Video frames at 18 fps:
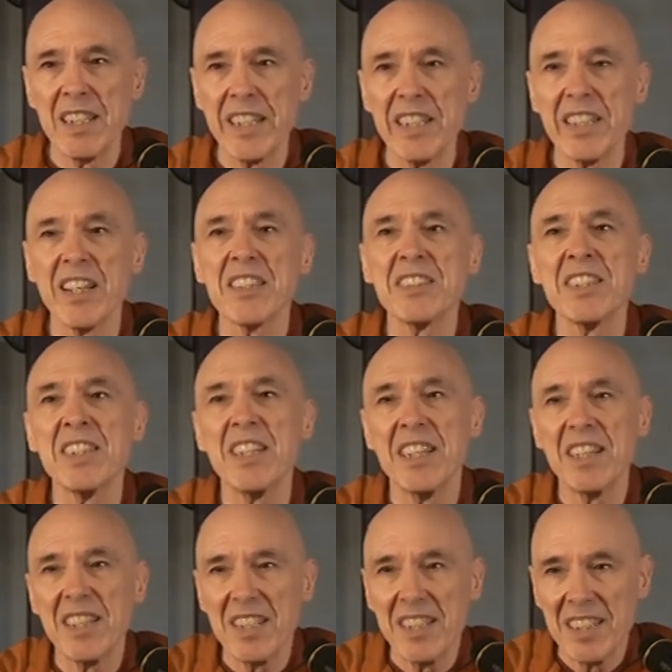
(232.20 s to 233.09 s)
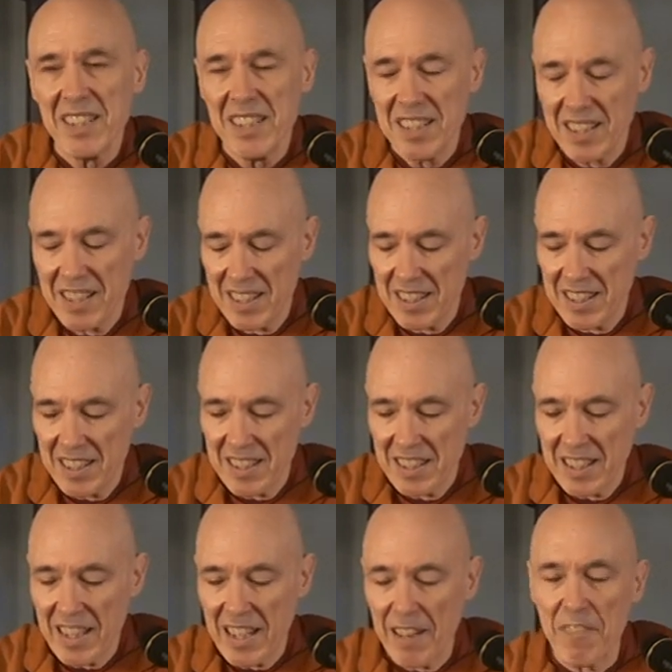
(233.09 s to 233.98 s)
He doesn't
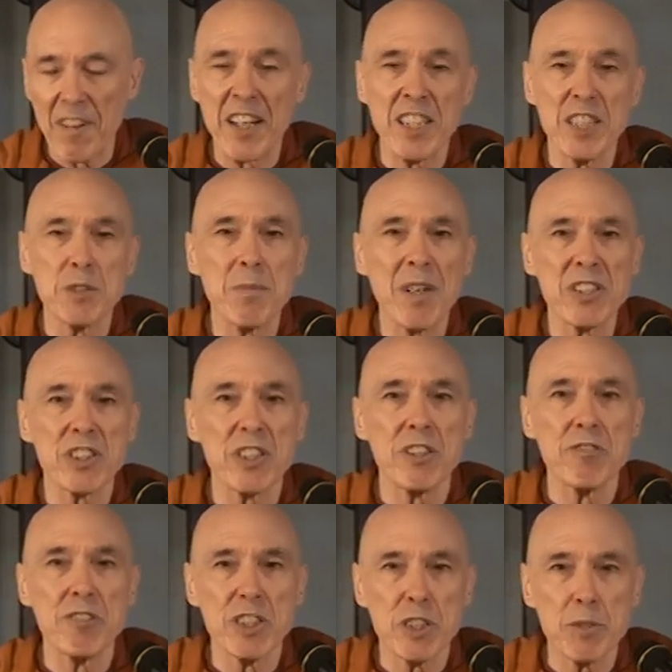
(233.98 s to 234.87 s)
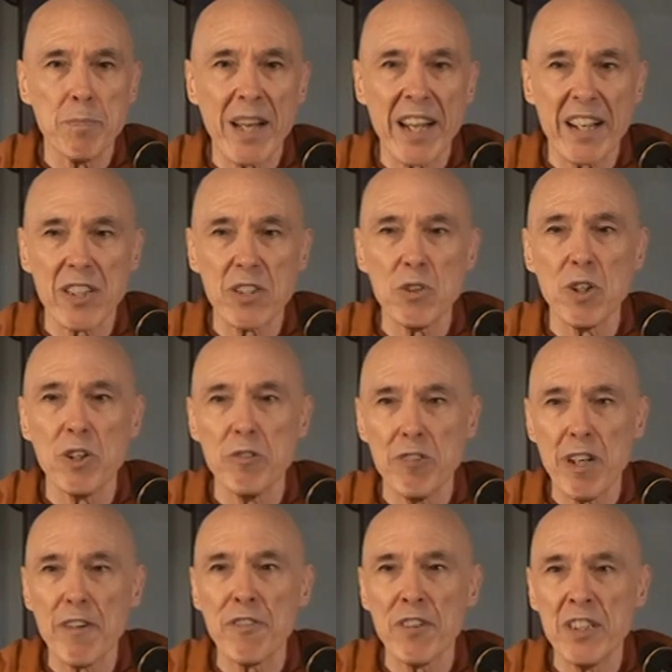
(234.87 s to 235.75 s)
have any special respect or
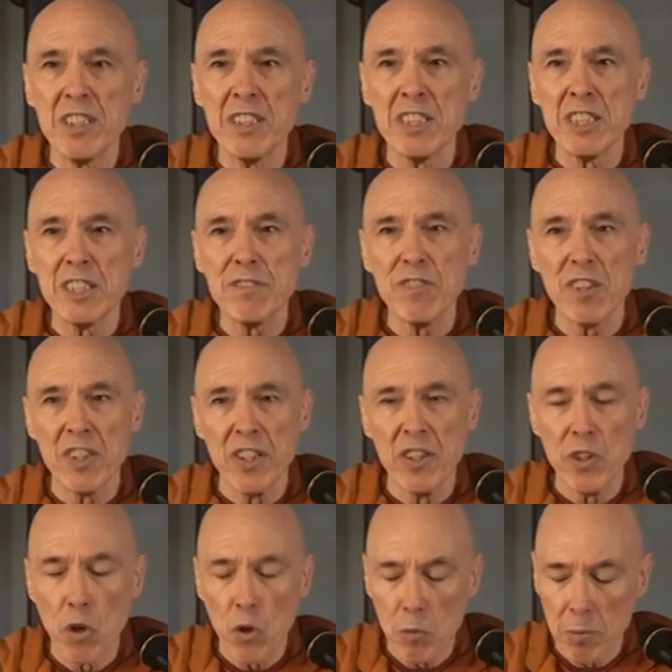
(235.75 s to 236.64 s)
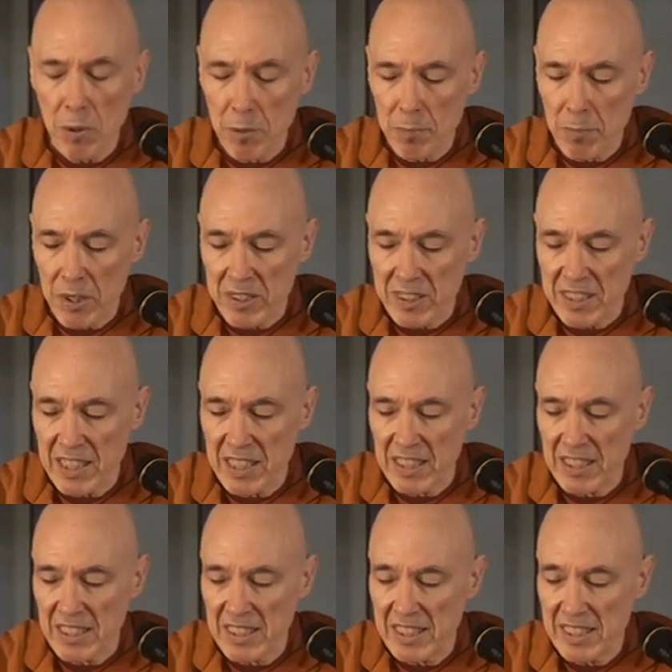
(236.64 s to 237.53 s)
reverence for the noble
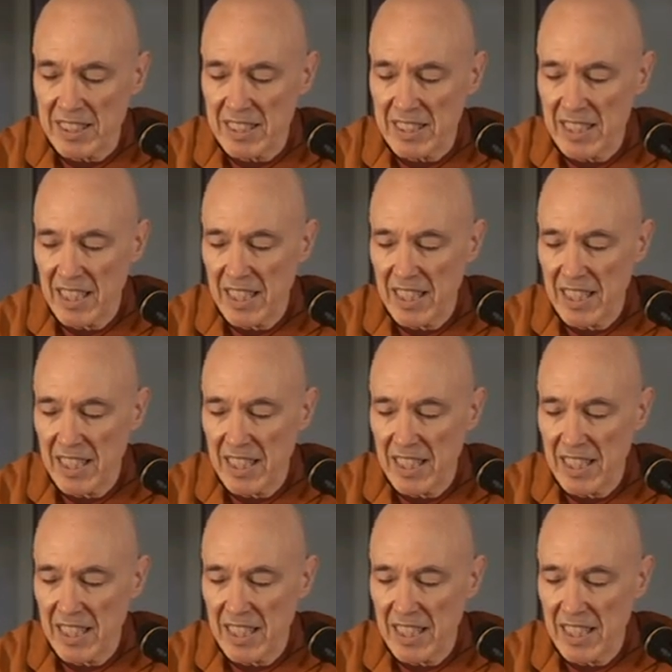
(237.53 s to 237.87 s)
persons.